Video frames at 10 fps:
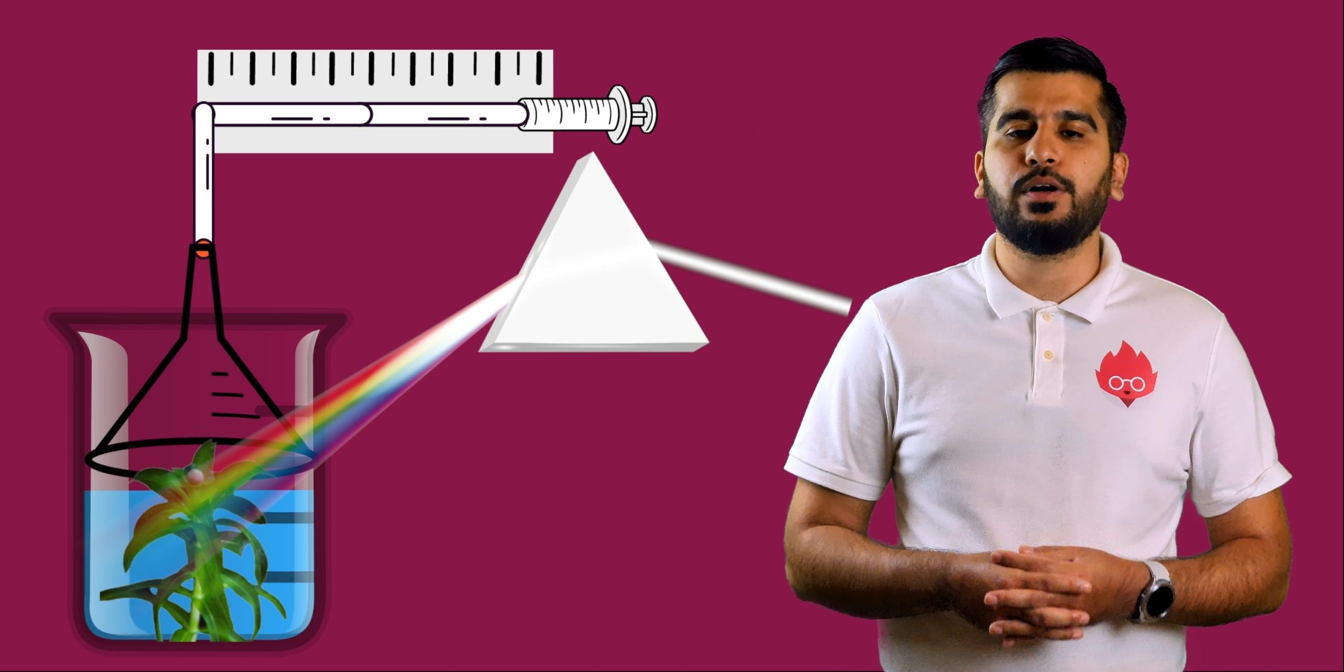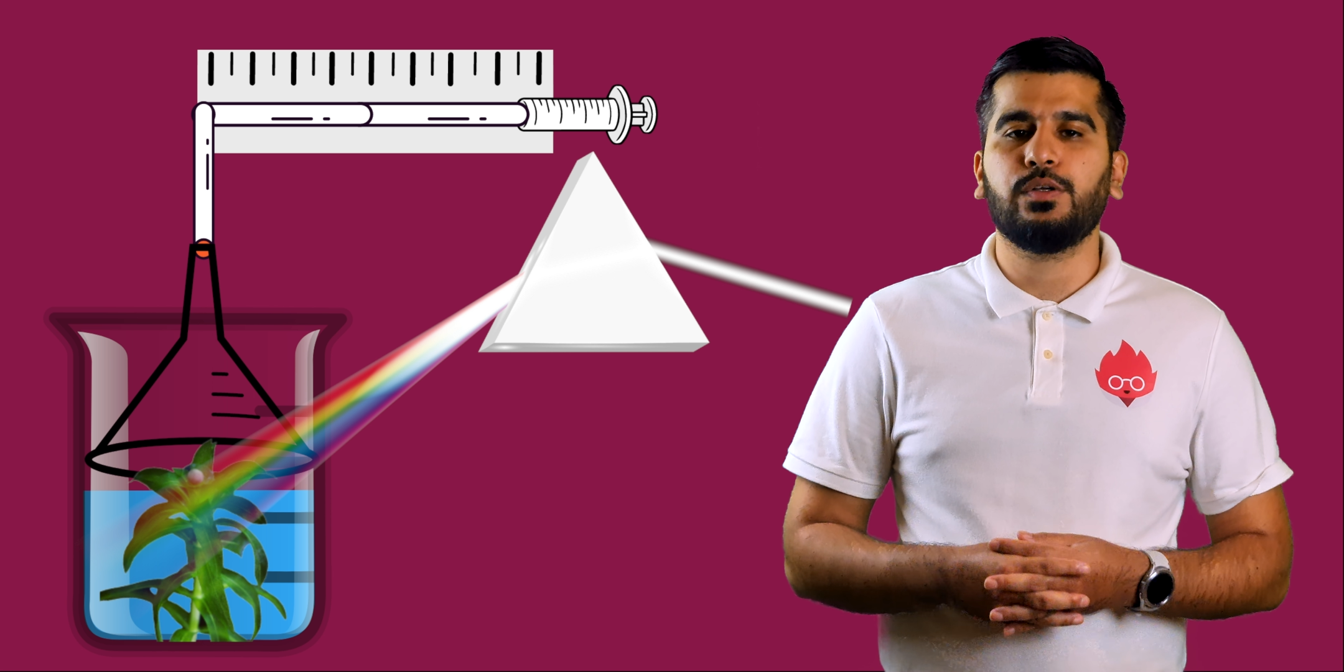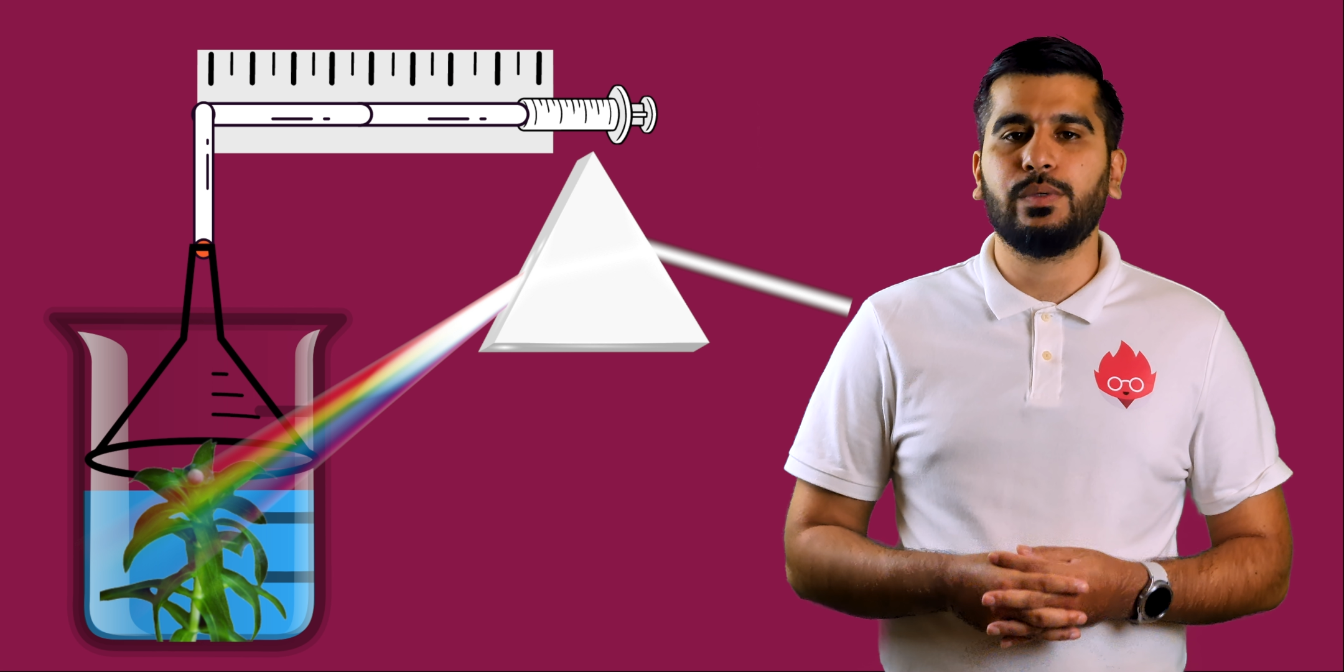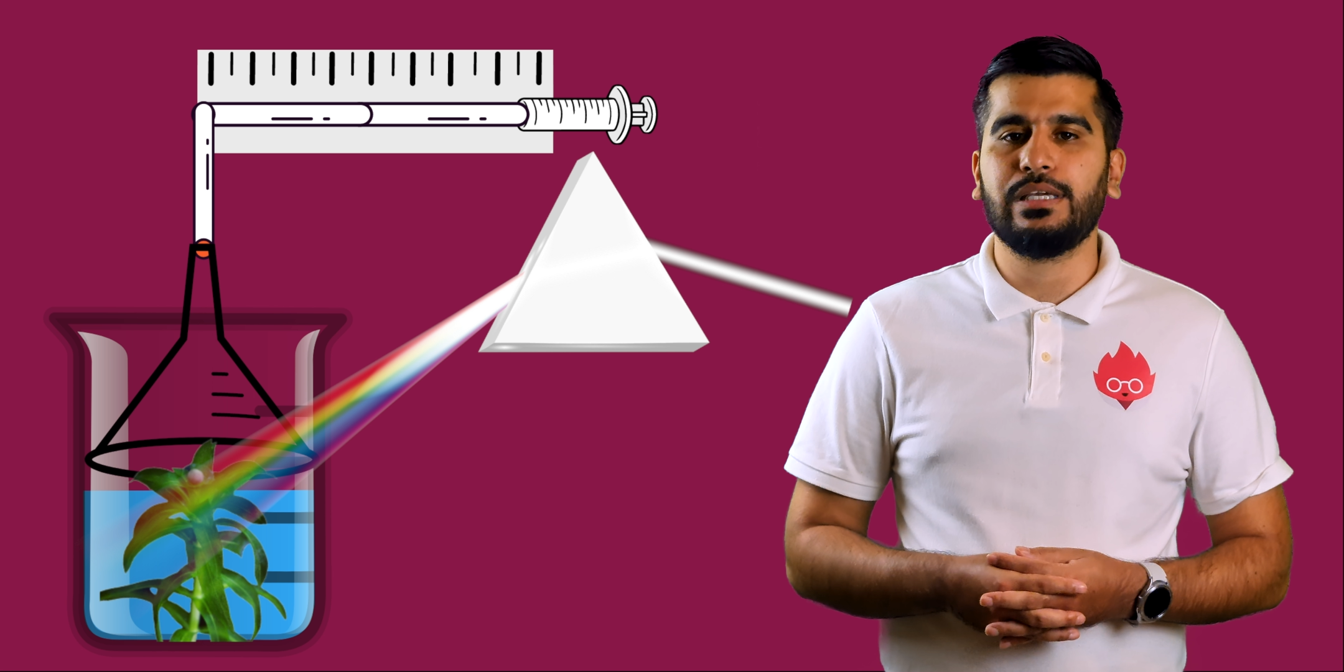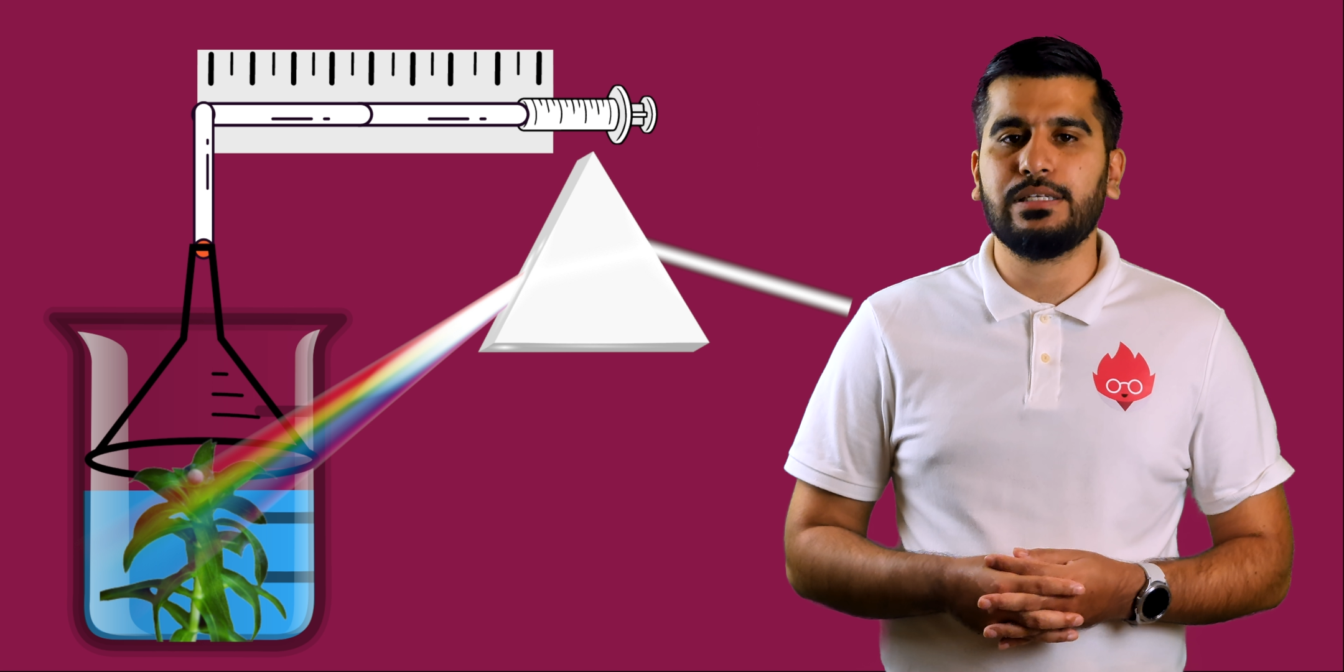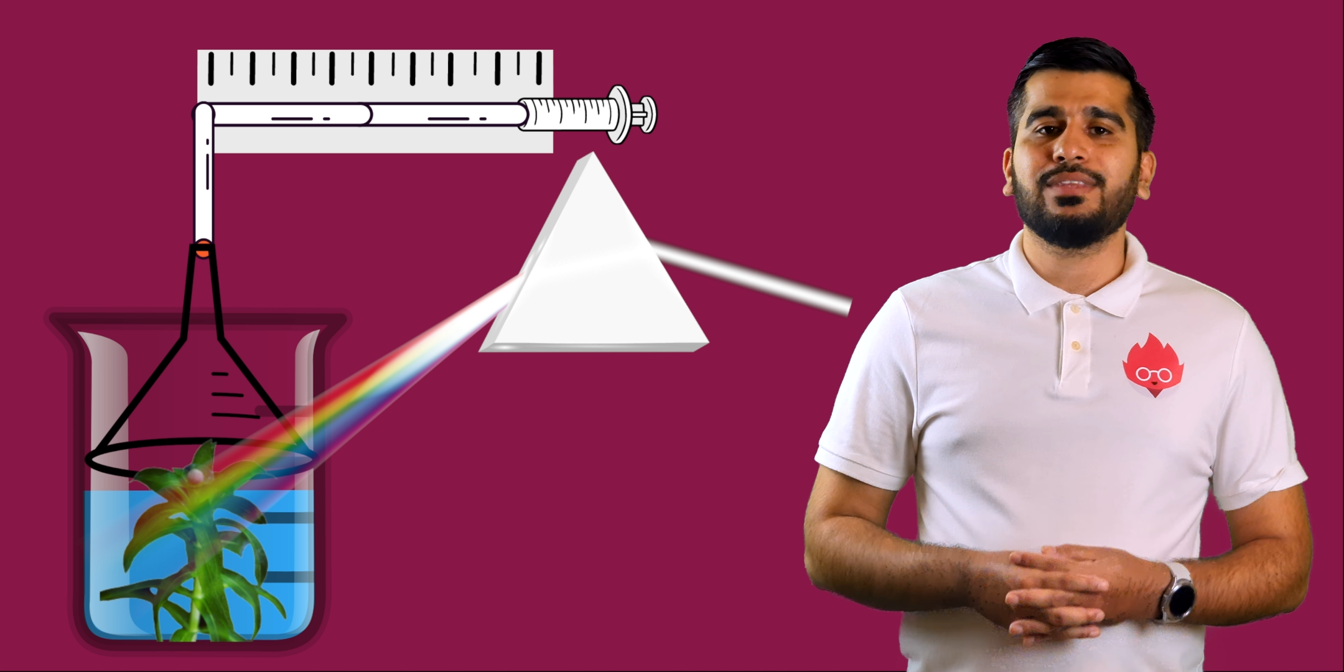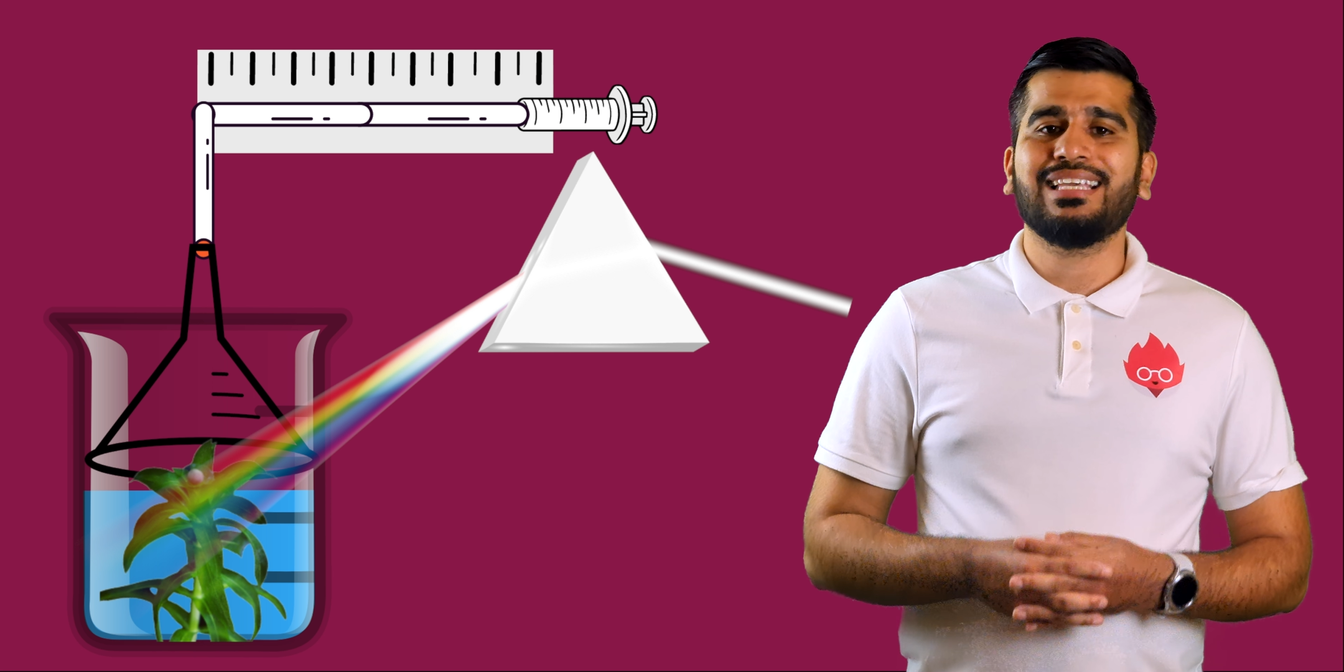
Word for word: pondweed.